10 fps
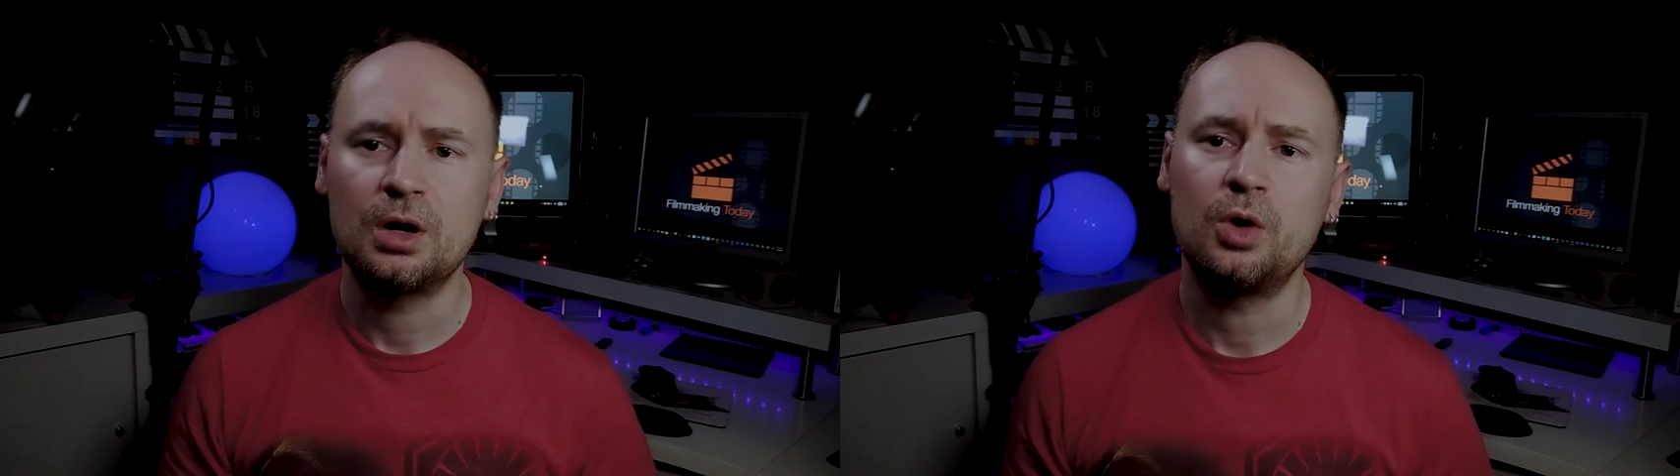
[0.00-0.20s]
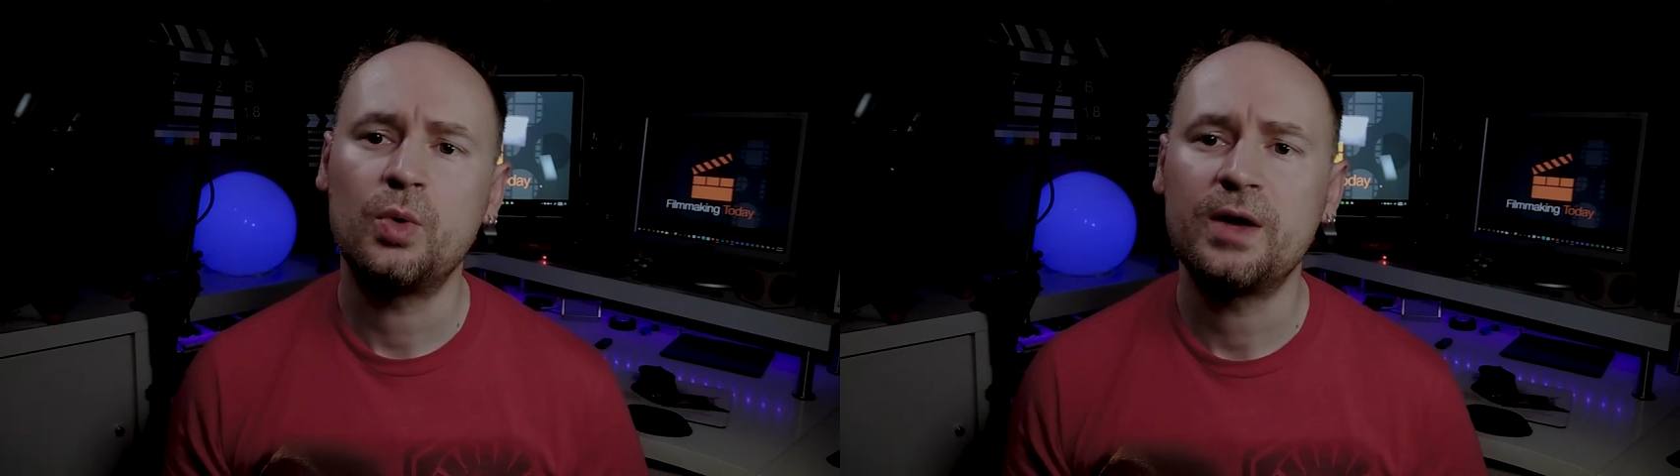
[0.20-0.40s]

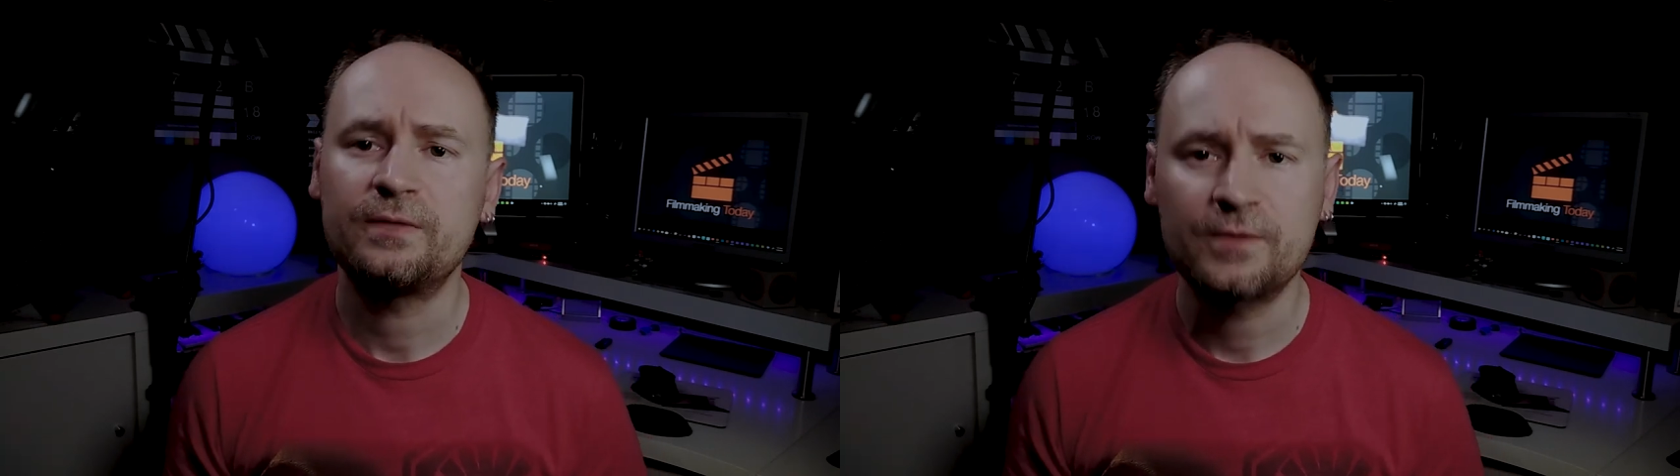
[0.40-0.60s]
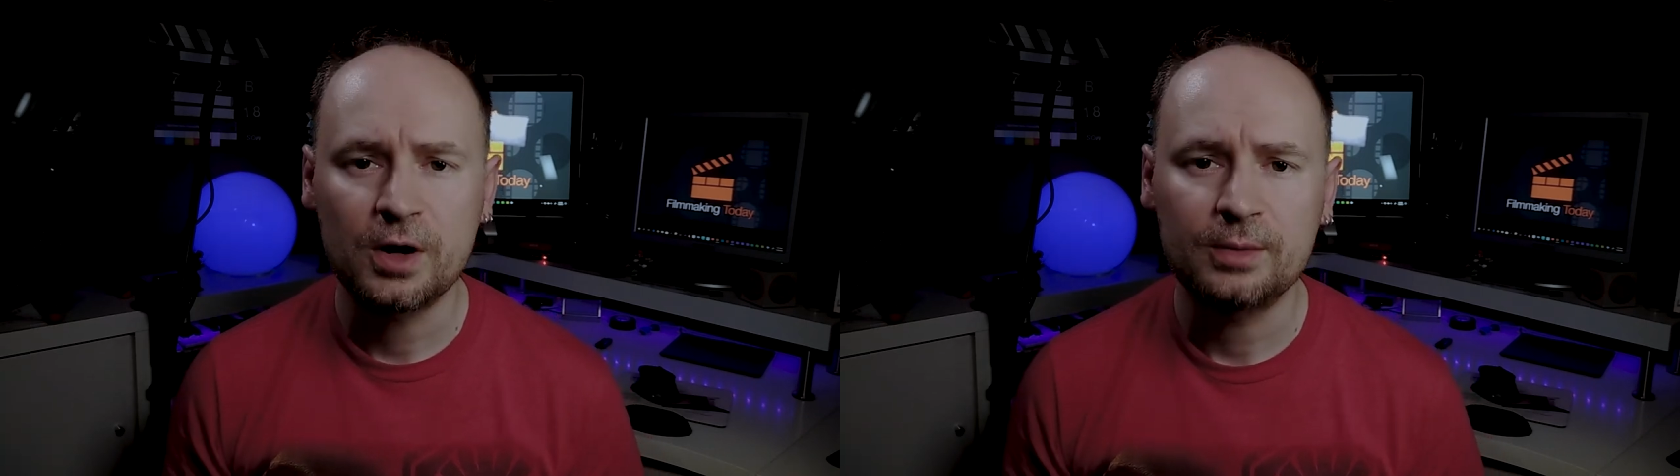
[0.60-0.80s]
away
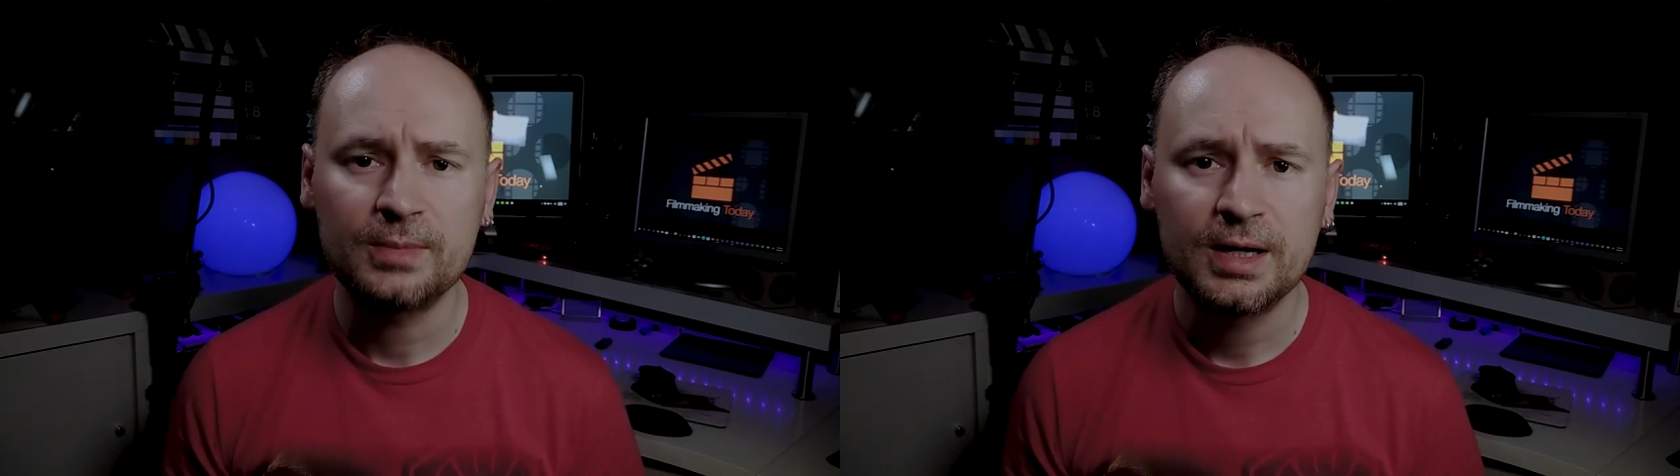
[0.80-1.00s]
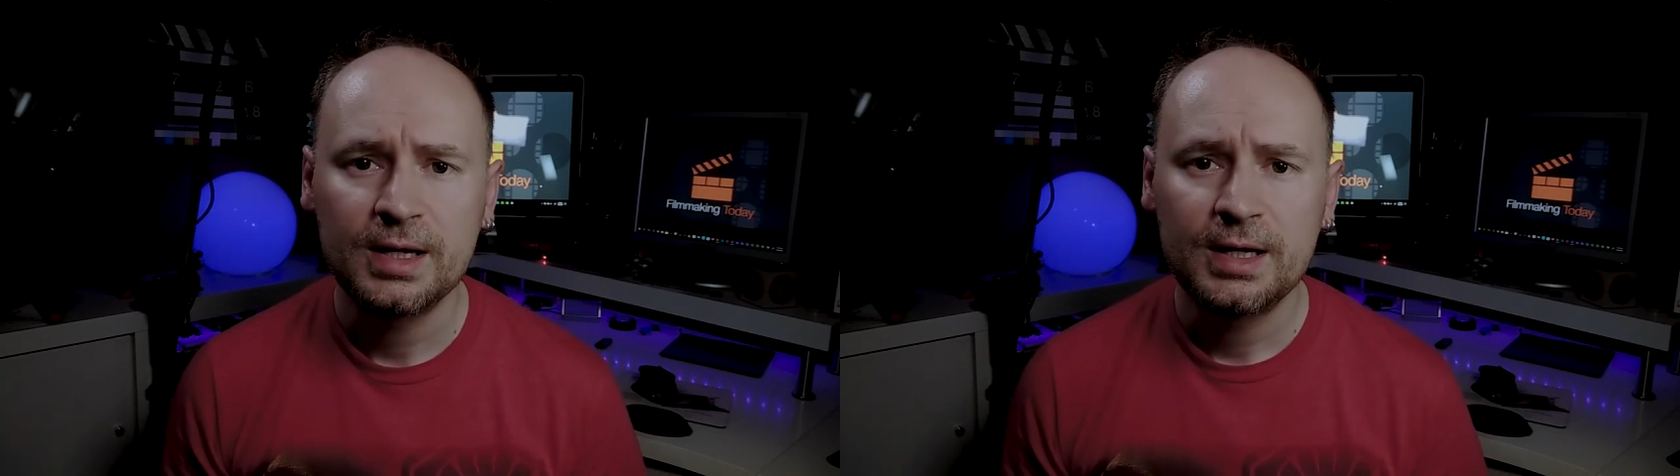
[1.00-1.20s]
from